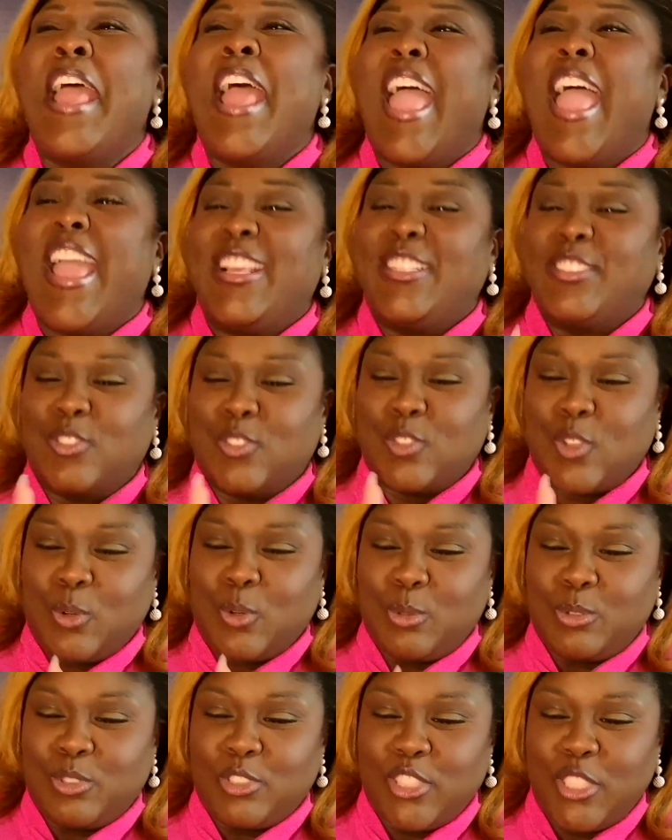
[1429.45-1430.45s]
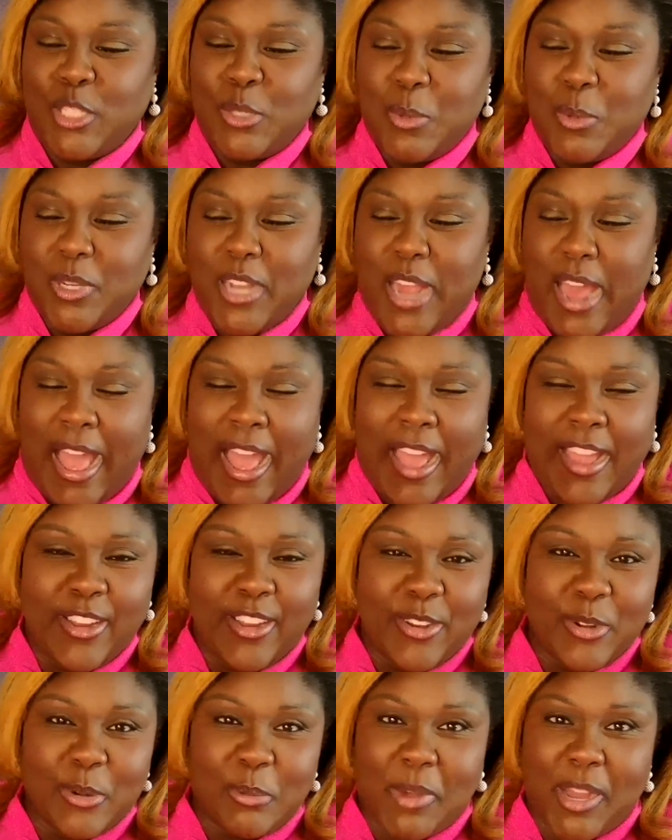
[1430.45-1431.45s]
And so she would
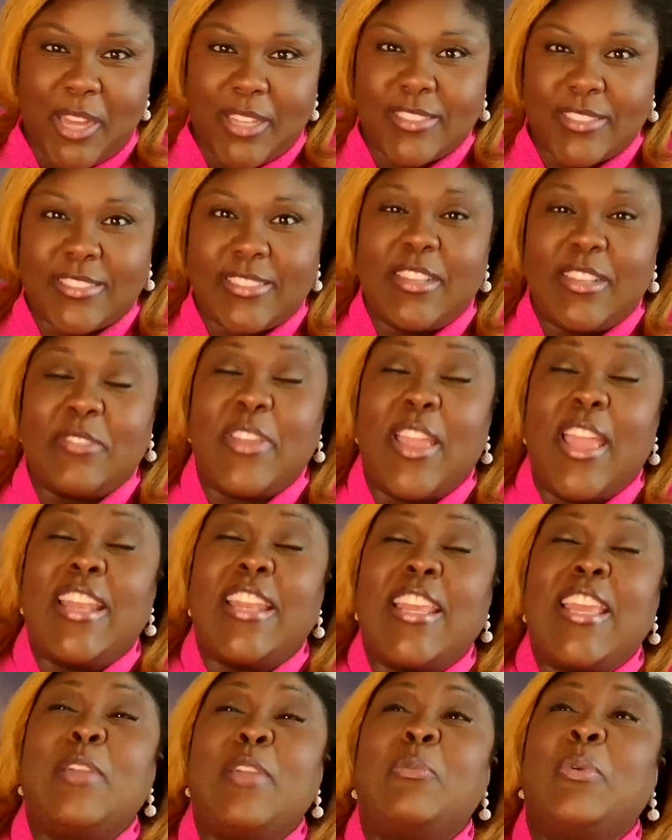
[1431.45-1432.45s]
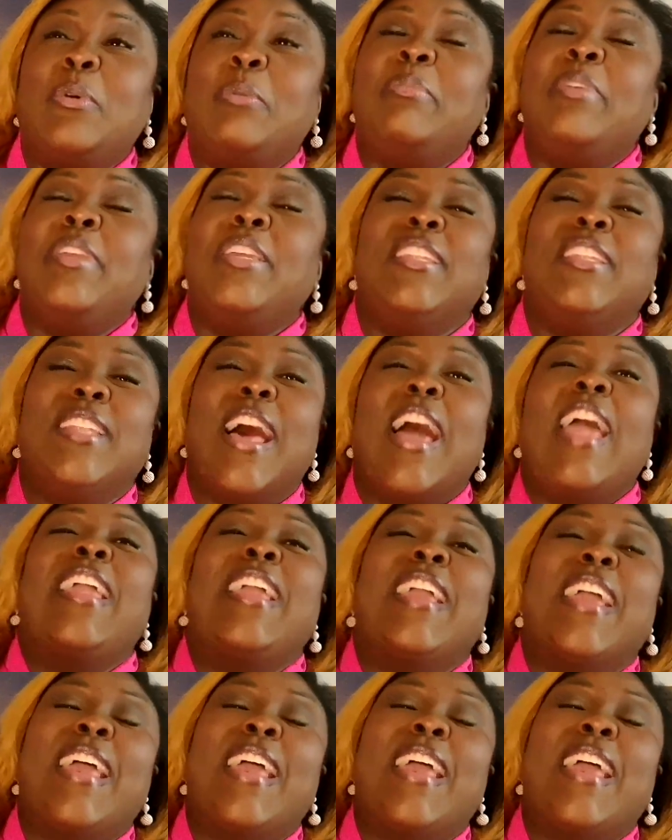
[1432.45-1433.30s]
iron my stuff and it would be like